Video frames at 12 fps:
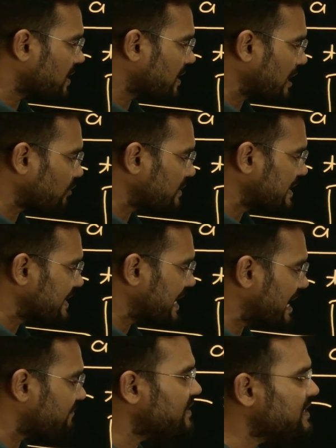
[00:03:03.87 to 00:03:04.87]
calculate
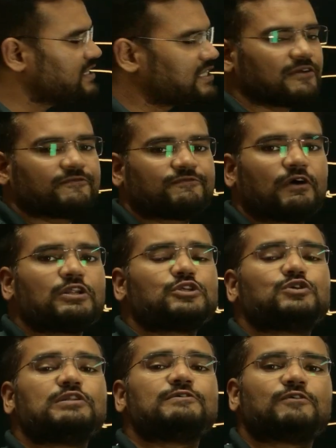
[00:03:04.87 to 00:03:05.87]
everything for
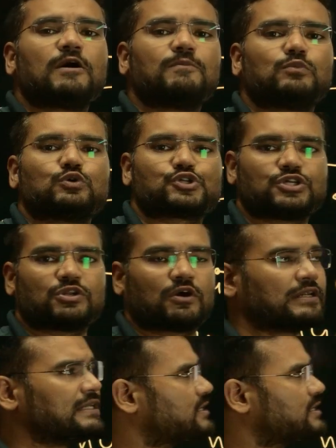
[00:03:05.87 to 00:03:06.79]
uniform motion only.